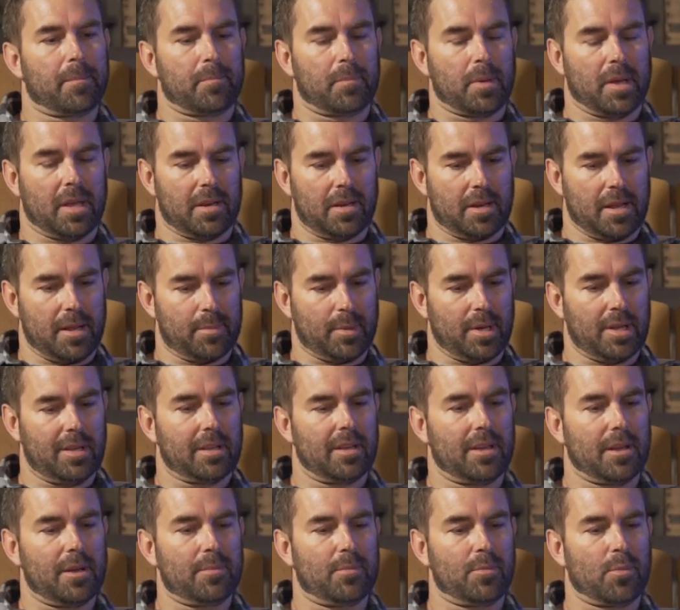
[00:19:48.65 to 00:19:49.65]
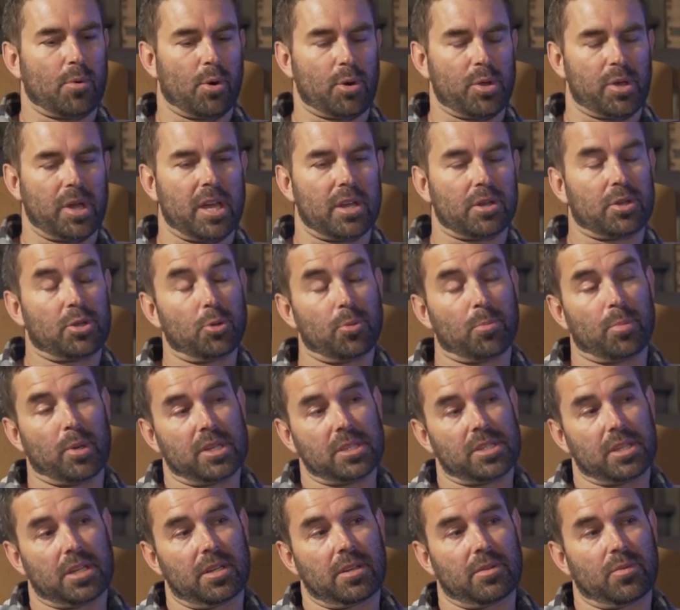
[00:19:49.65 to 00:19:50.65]
Pandemic, yep. Or you get too
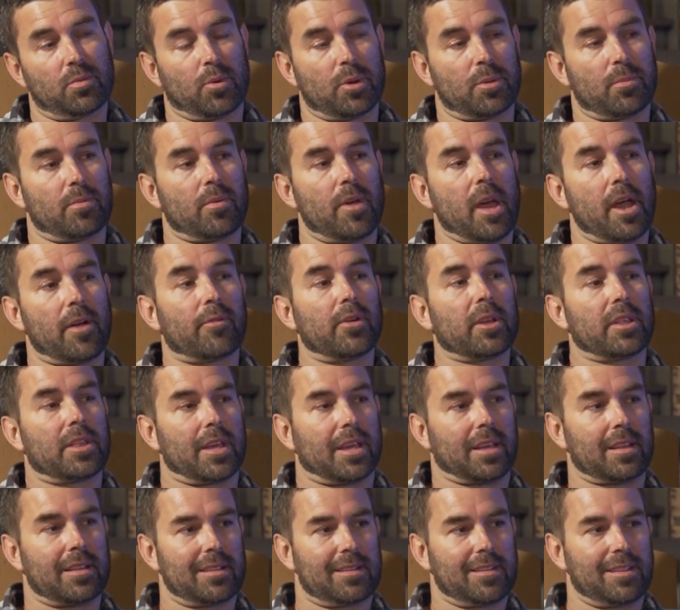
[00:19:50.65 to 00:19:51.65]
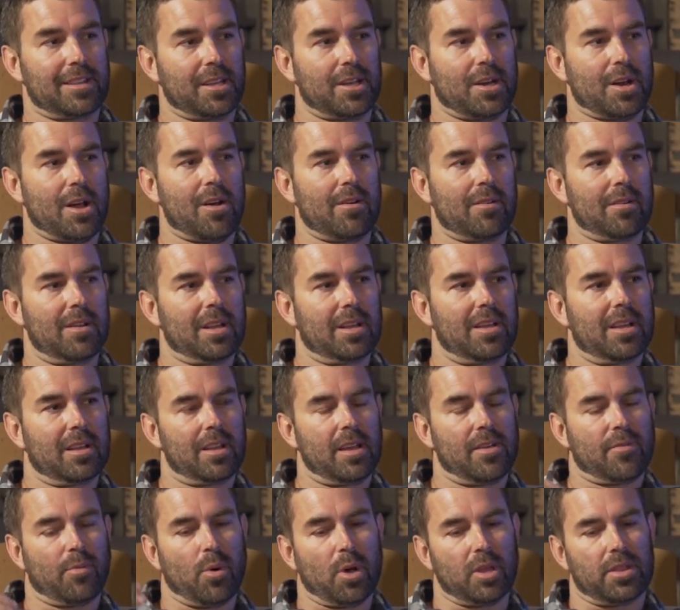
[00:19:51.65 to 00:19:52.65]
busy with everything, you know.
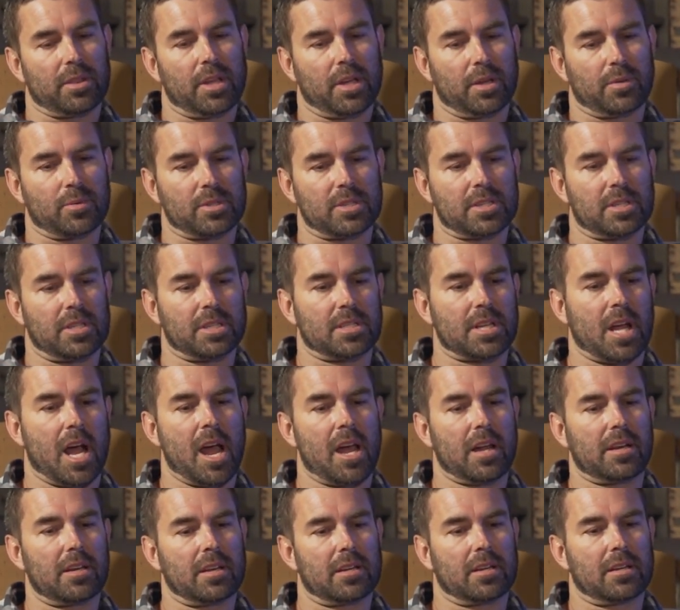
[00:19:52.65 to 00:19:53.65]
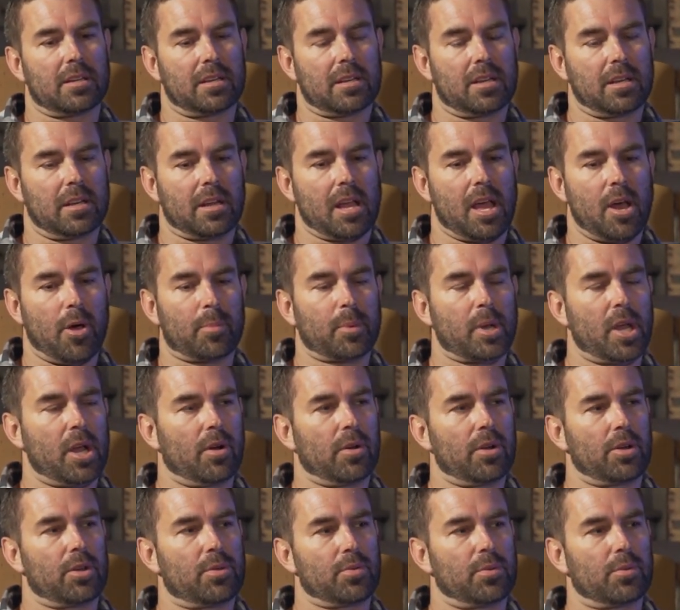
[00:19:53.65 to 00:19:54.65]
If one thing was designed to help
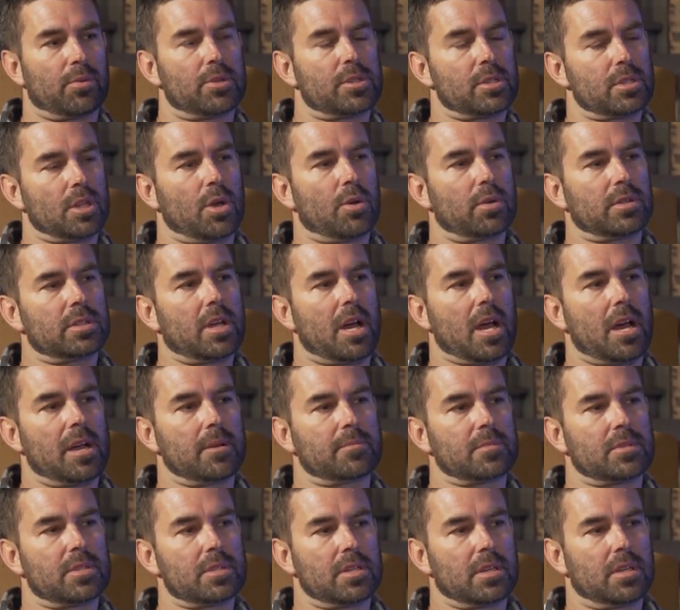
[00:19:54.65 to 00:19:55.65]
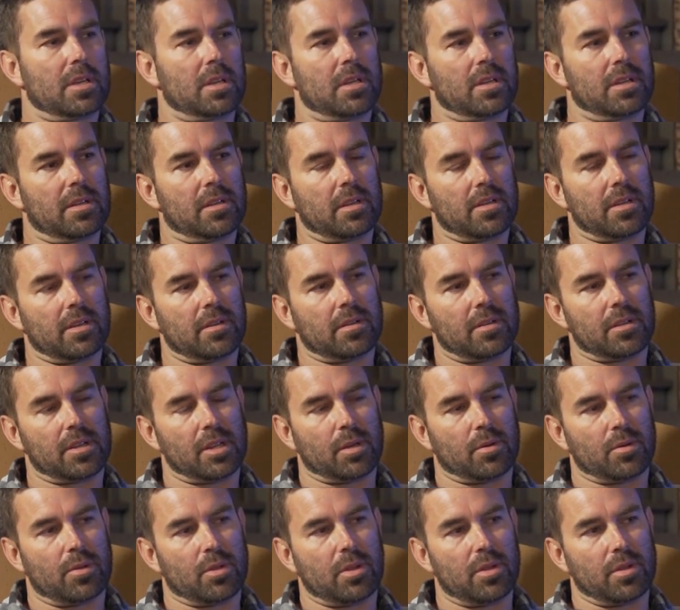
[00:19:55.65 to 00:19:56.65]
carry you through the slow times in
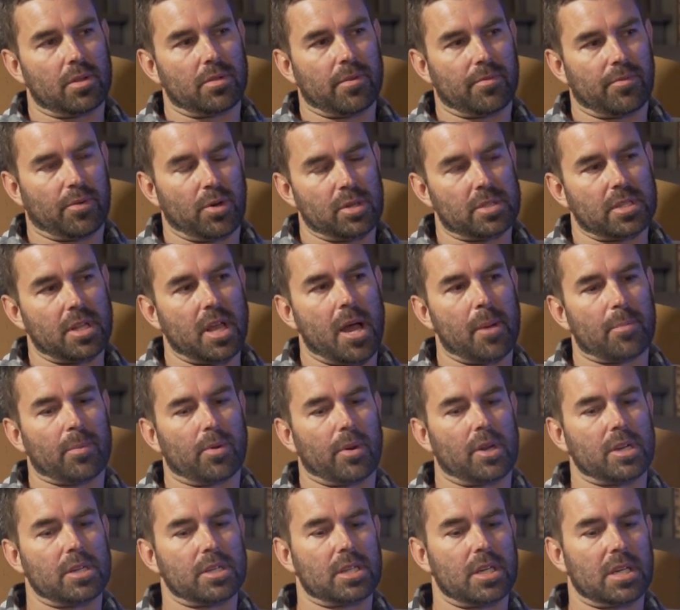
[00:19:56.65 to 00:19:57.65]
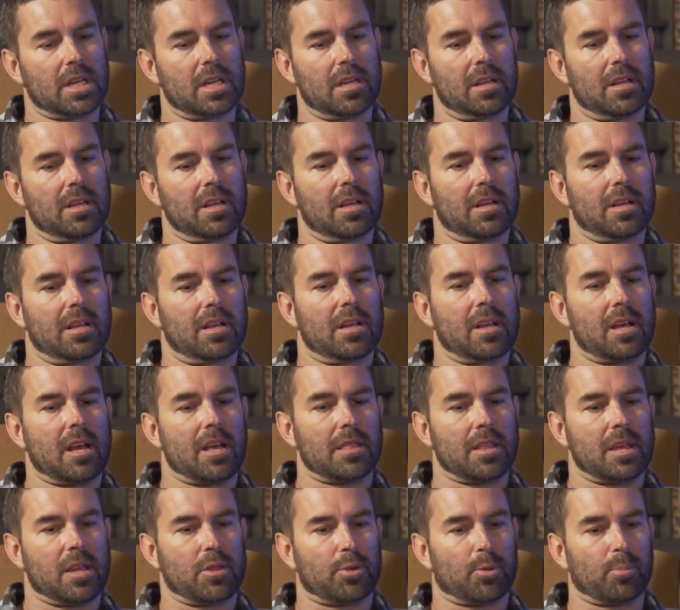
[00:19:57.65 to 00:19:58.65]
the first operation,
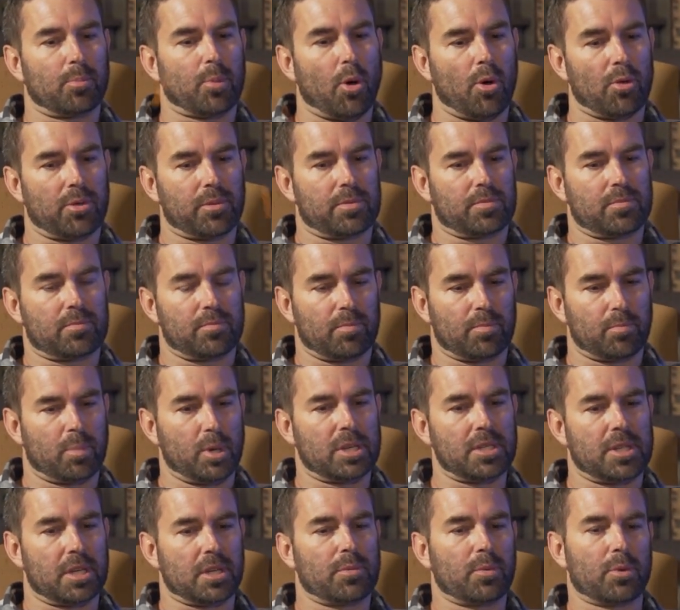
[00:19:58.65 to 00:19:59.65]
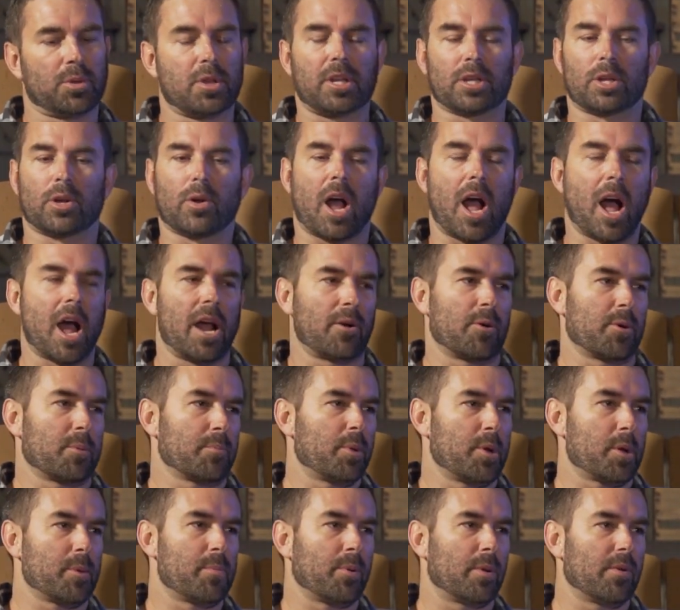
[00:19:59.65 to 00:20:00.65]
and then they're both busy, well, then you're hiring
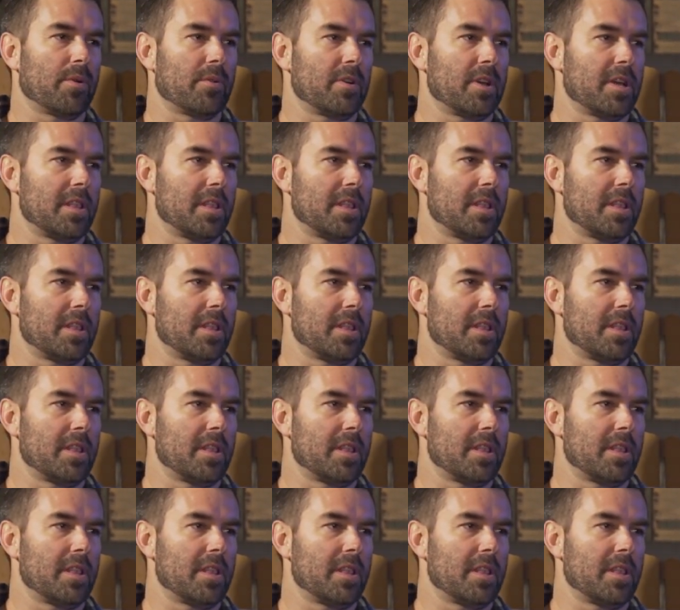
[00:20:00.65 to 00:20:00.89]
people.